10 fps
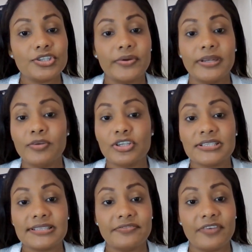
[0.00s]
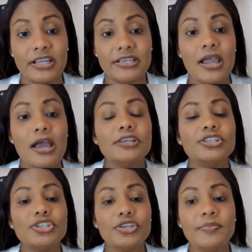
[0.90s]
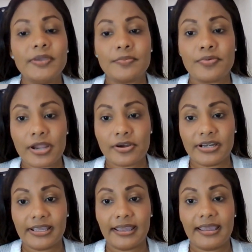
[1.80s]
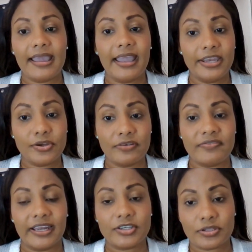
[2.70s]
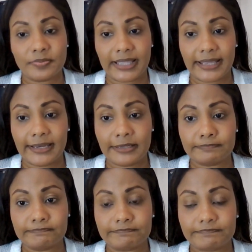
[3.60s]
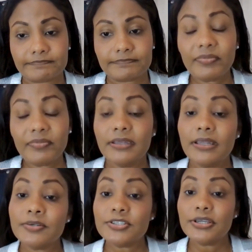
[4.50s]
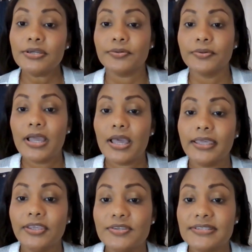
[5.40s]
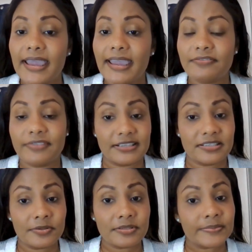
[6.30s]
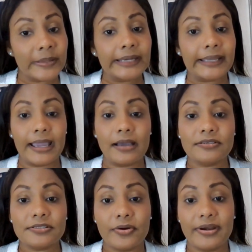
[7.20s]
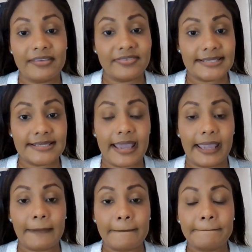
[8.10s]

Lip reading: to an emergency fund should be a priority in your financial planning. Number two, use a flexible spending account or an FSA.